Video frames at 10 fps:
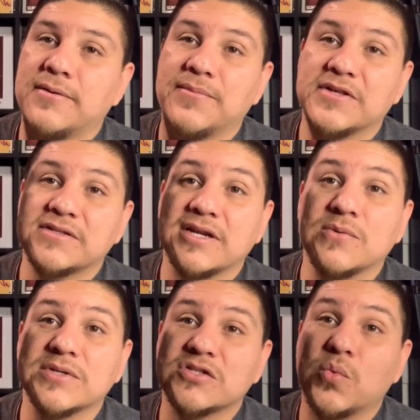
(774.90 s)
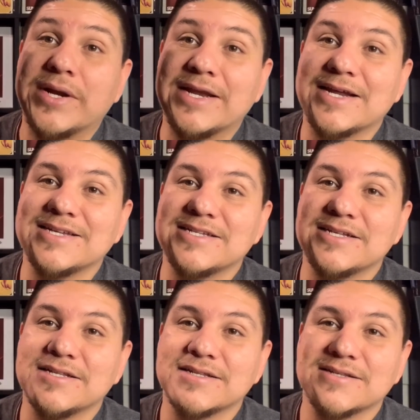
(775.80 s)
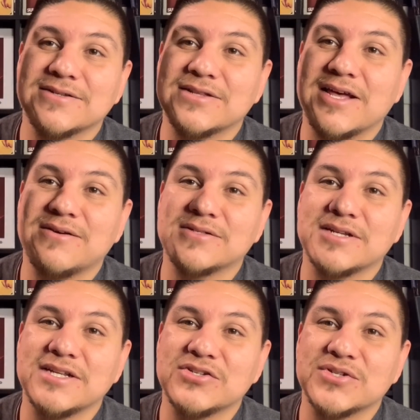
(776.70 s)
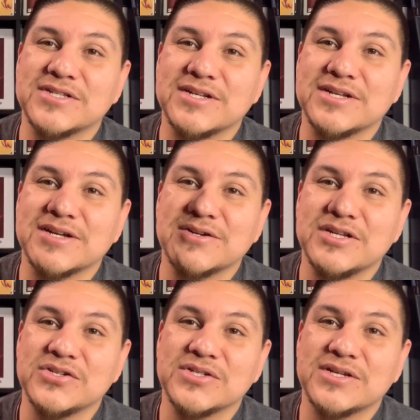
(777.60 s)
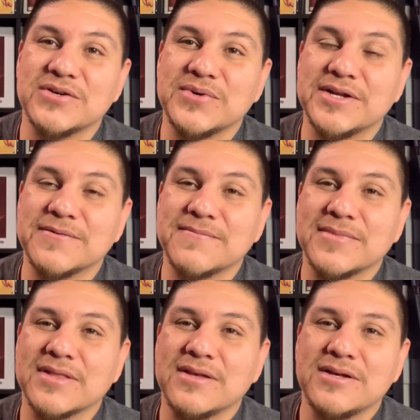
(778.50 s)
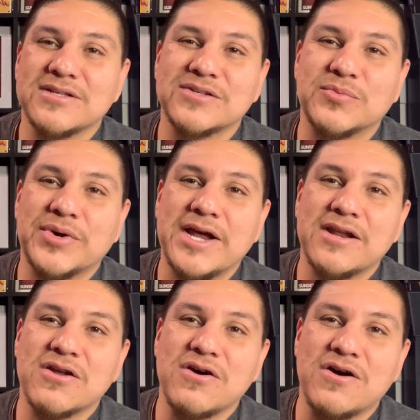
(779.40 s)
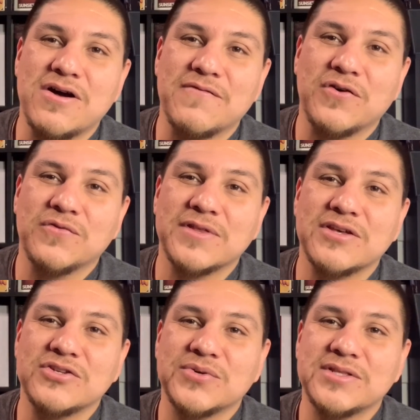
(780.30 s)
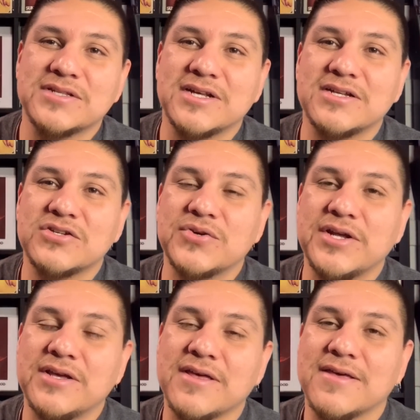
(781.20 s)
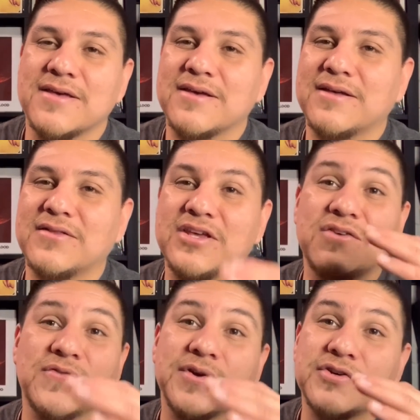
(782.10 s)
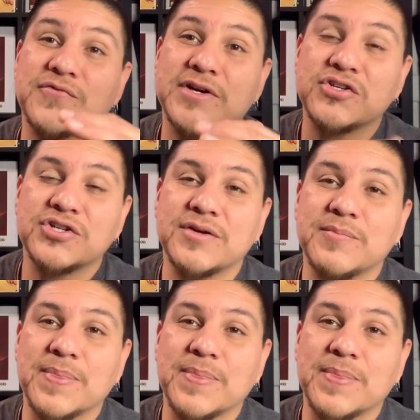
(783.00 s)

The setting was 2019, so that was an interesting read. So Brad, hopefully you enjoyed this entry. Thank you for your friendship.